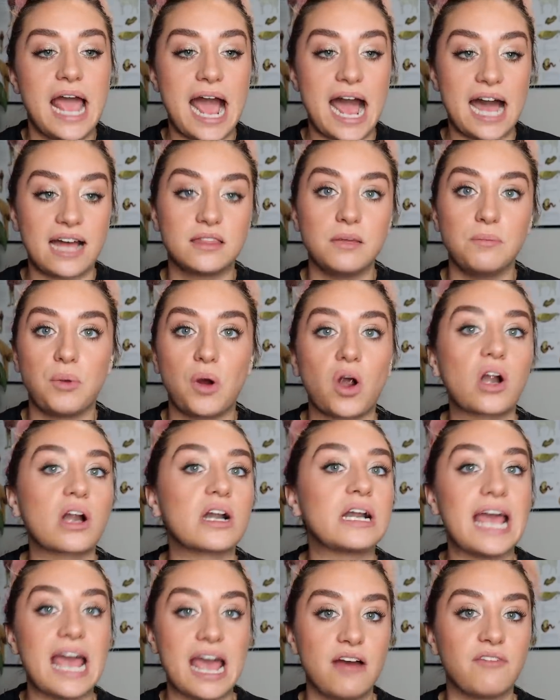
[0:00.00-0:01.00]
at the
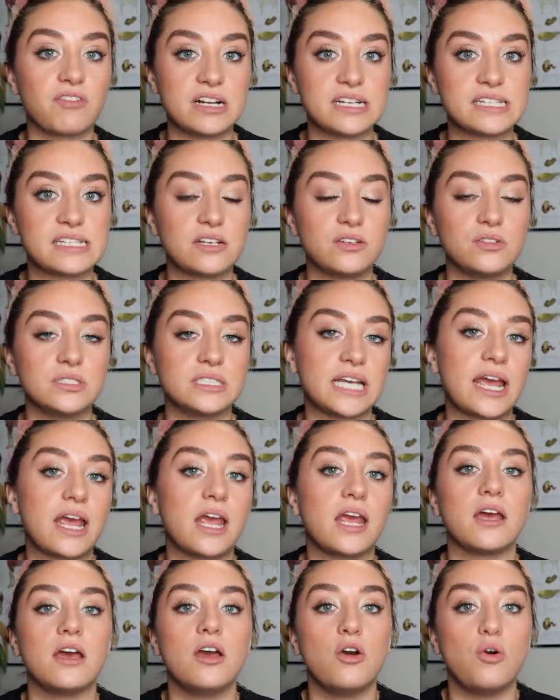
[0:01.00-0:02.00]
barn every single
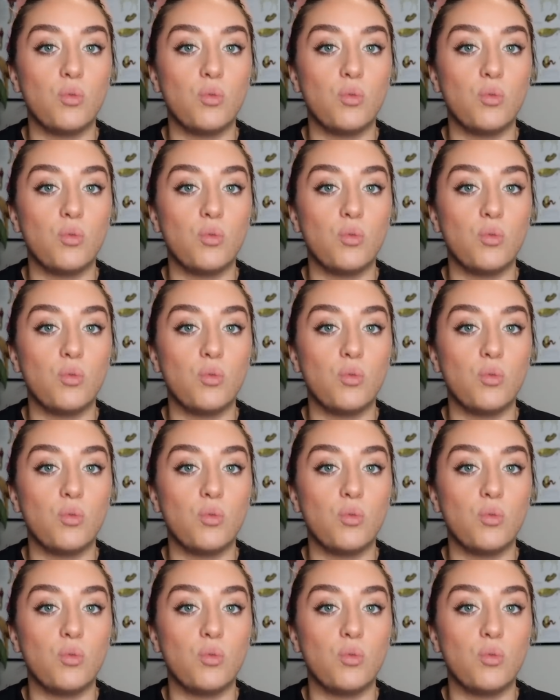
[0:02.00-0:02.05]
day